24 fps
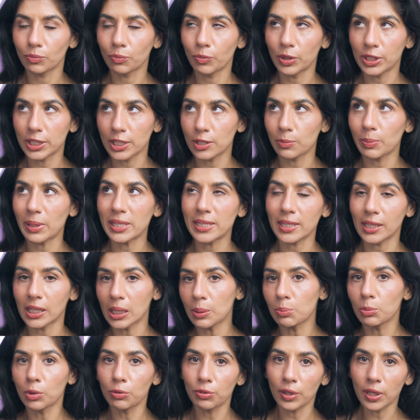which is basically
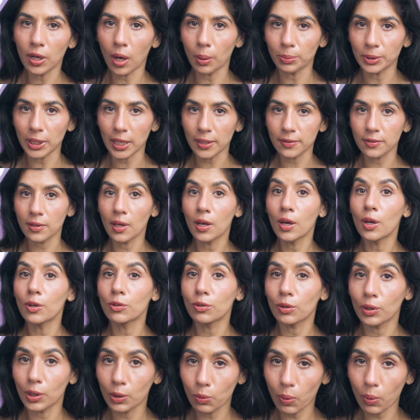moving objects. So the